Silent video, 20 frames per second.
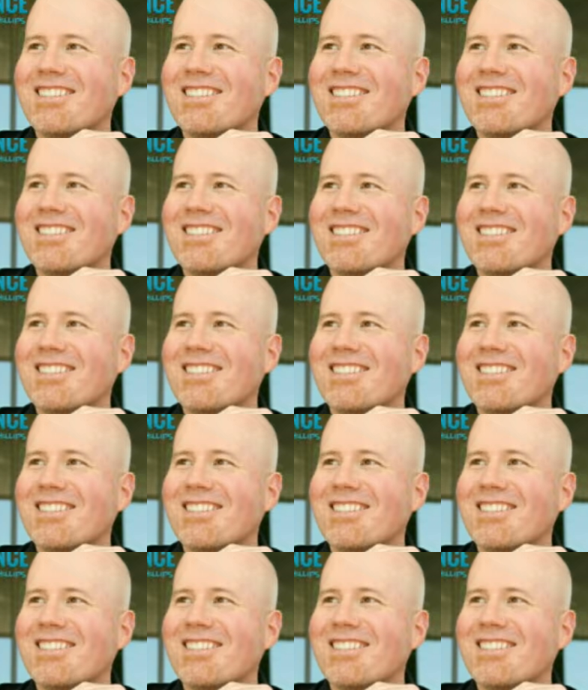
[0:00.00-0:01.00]

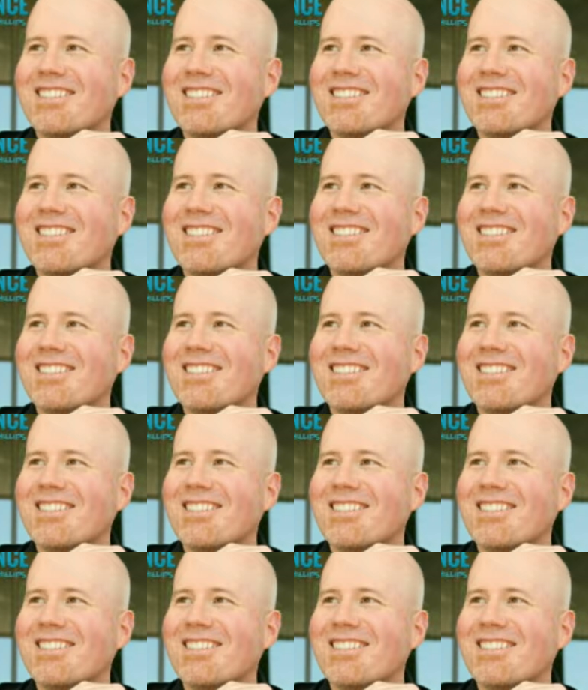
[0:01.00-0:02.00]

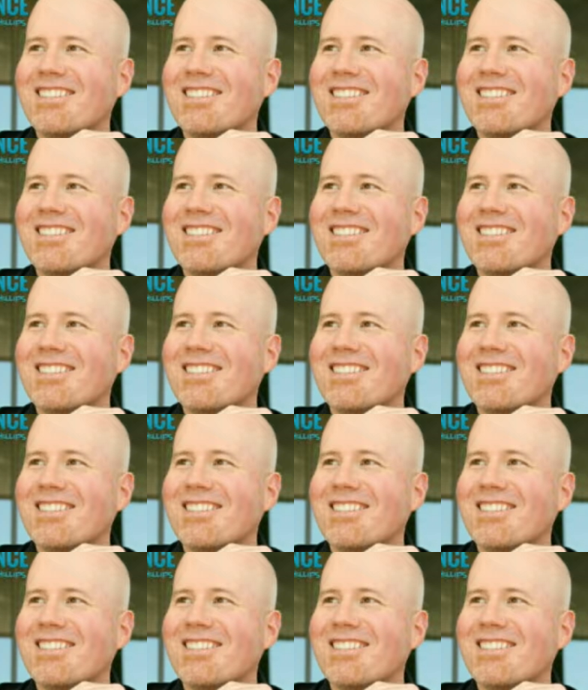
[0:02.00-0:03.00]

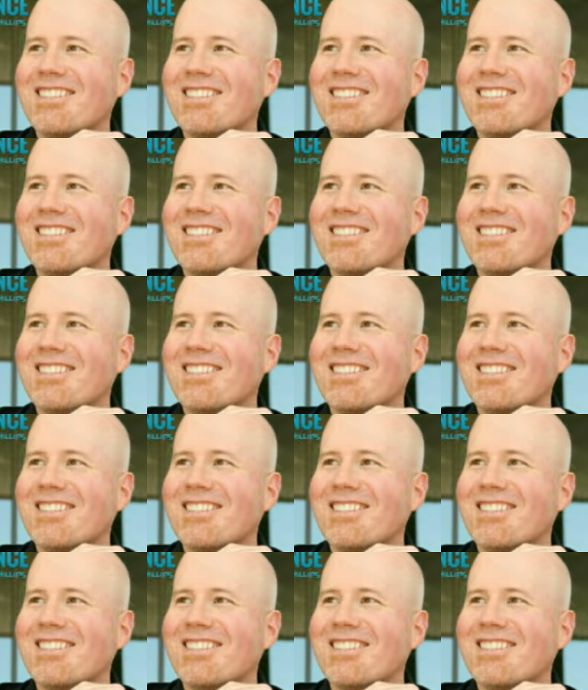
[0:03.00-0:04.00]

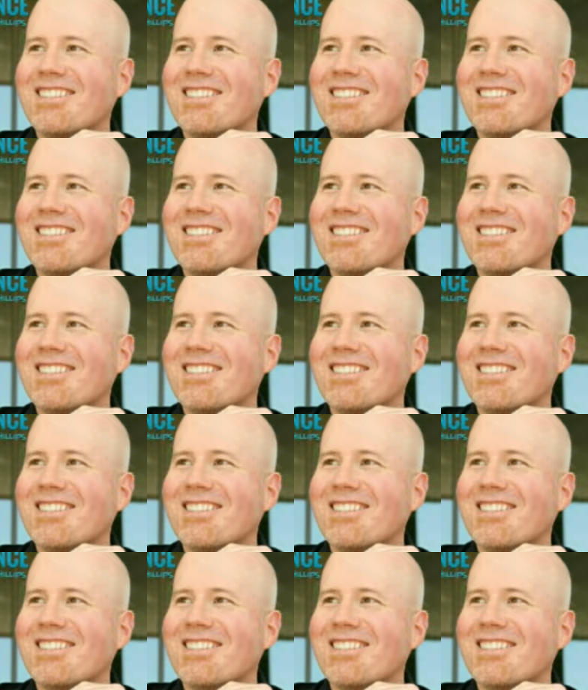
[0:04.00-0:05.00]

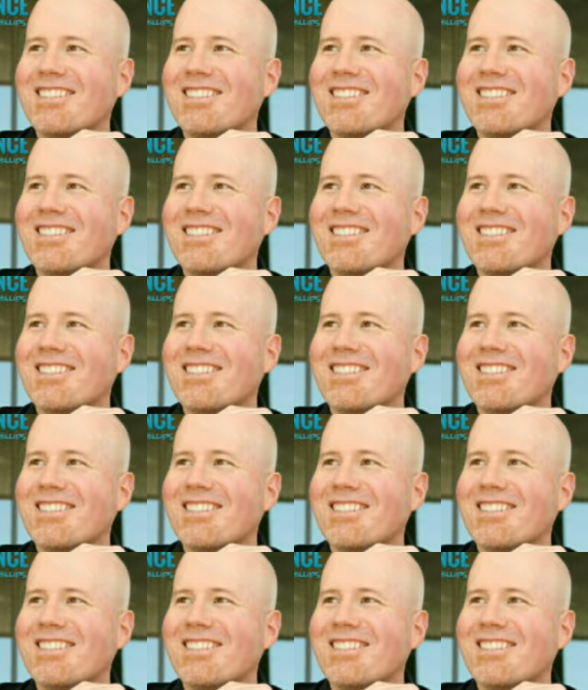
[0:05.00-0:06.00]

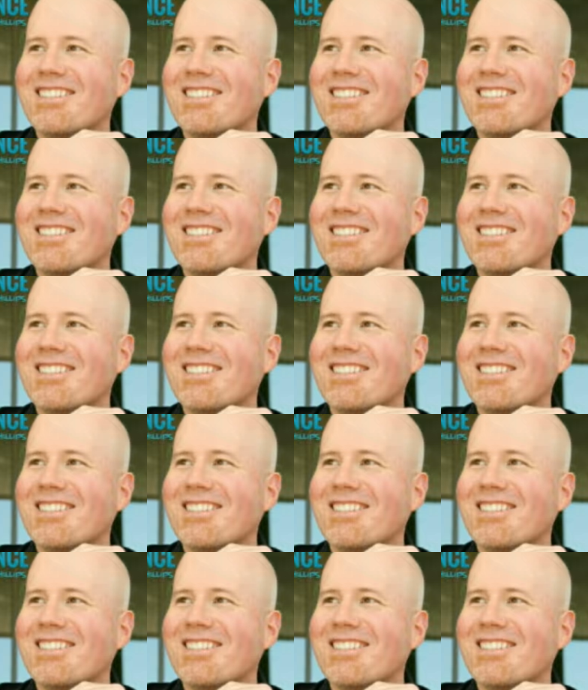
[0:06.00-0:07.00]

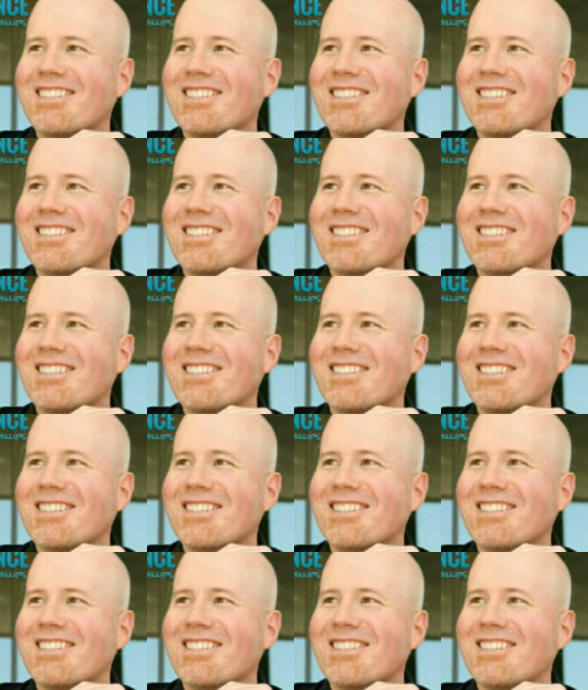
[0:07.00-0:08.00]
(no lip movement)